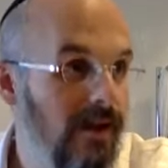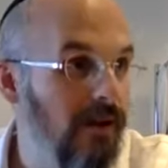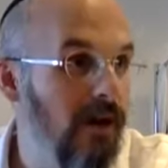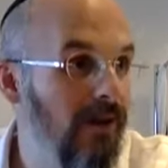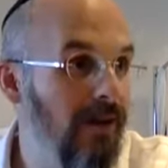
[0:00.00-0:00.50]

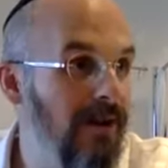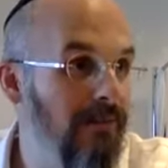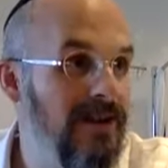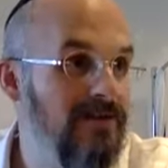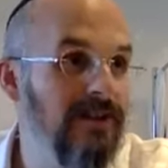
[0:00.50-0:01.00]
I buy my
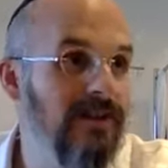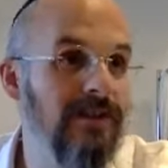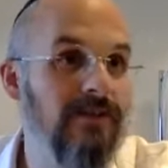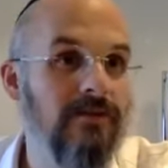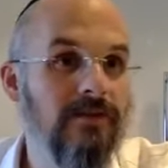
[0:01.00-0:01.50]
best friend a
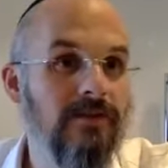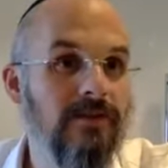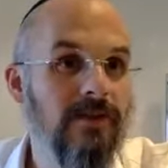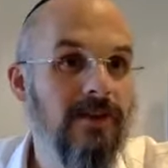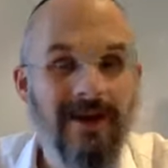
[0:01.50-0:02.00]
gift.
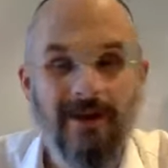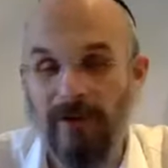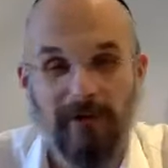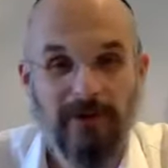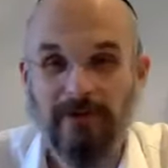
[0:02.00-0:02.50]
I know my
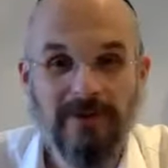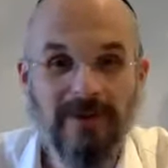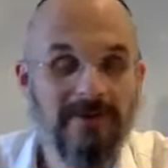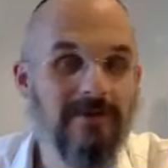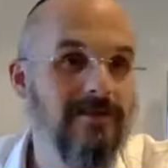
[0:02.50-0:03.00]
friend for
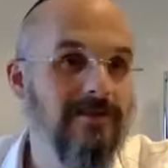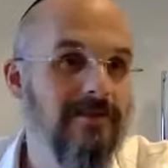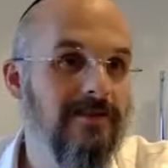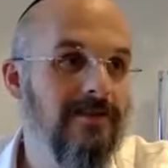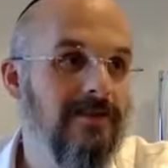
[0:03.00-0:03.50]
years.
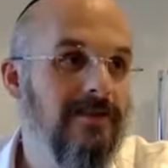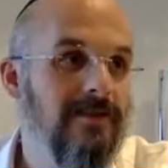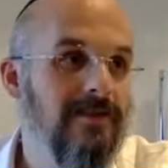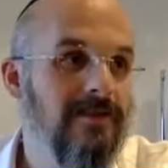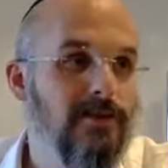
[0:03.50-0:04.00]

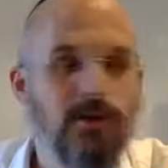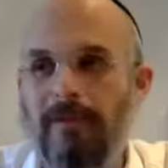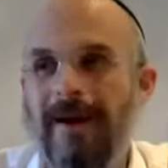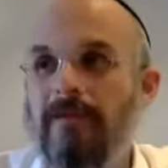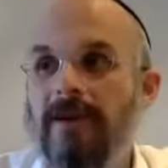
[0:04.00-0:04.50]
So when I
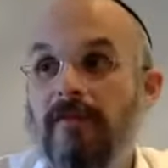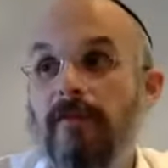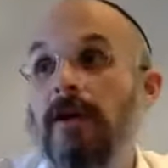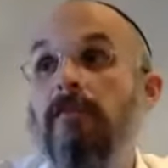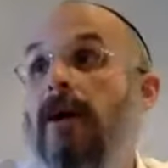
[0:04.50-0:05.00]
buy them a gift, am I
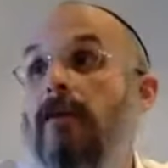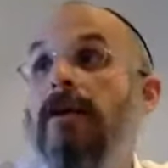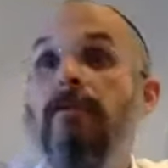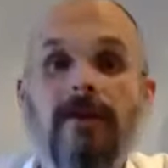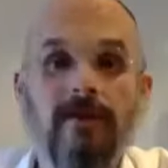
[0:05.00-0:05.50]
going to buy a
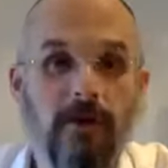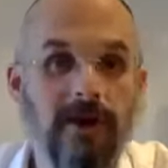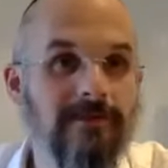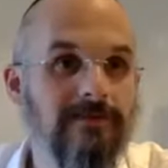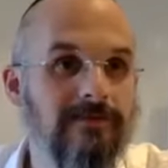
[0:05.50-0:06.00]
random bottle of
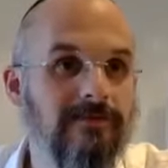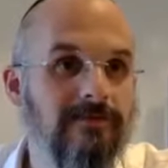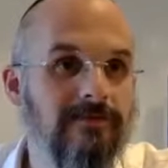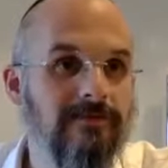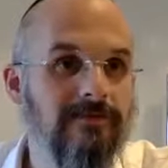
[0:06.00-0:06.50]
wine?
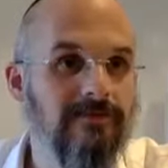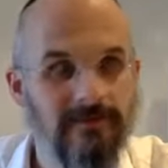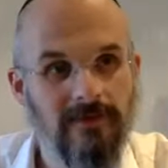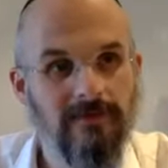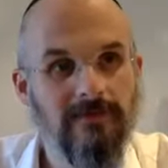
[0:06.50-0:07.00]

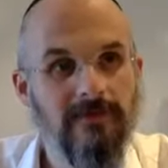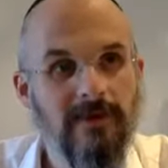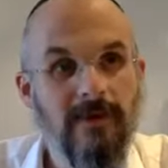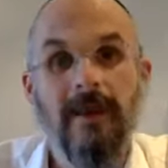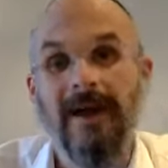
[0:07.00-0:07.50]
No.
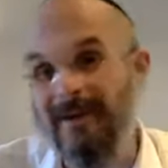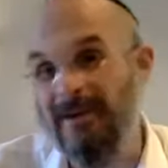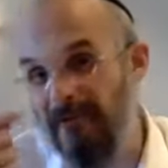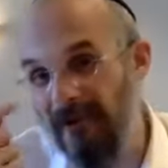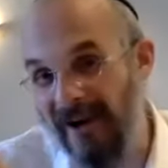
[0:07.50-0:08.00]
I'm going
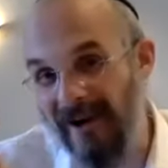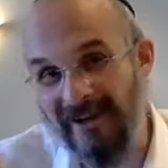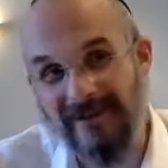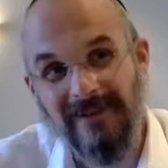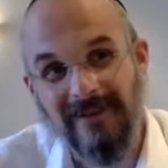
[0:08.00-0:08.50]
to
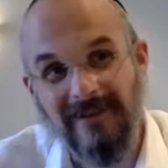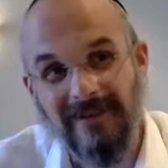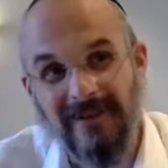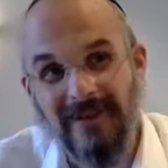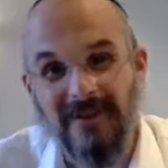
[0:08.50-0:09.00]
find,
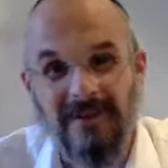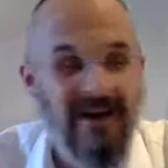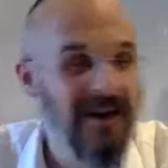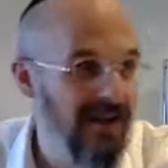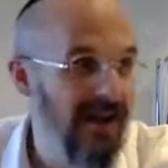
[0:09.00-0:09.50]

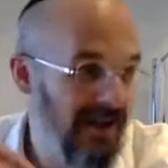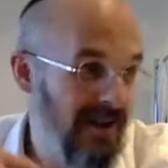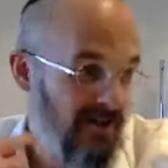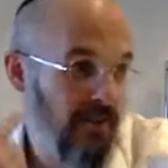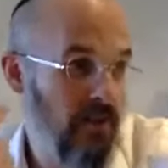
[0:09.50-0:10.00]
I, I, I
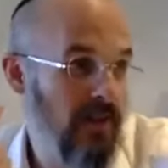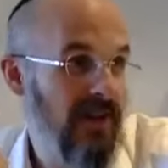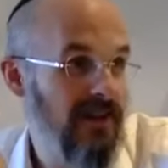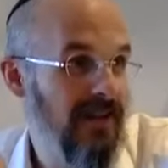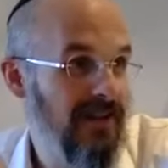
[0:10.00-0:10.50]
know the thing that
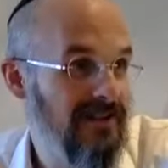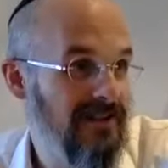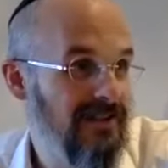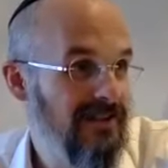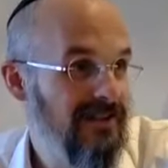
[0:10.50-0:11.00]
he likes.
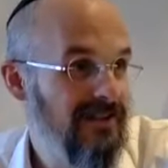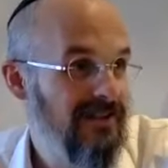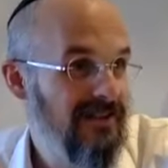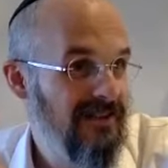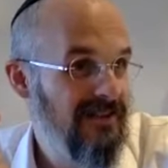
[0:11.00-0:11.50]

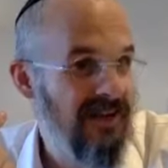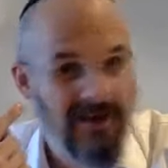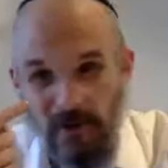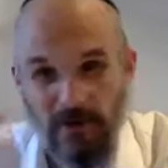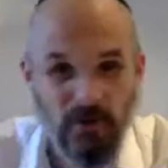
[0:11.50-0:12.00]
I
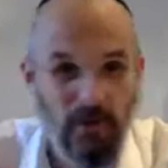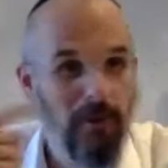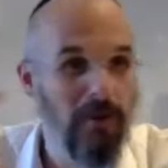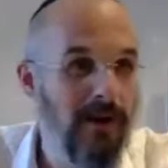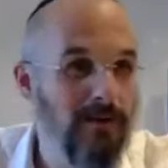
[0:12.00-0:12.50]
know this one
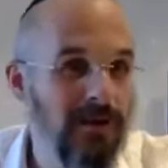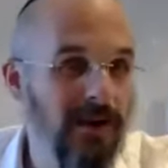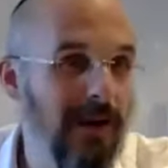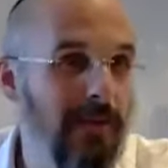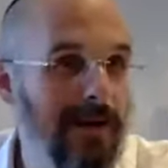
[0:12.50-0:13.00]
thing that he was
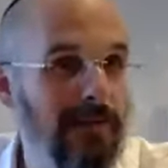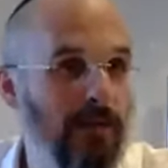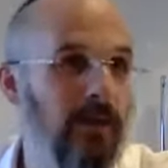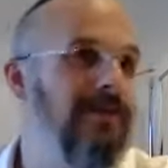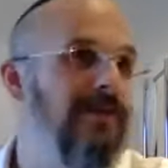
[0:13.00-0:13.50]
talking about he really
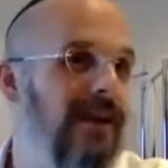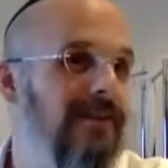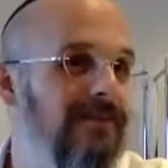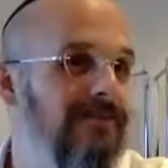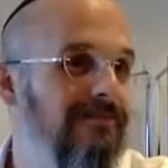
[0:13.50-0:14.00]
wanted to get,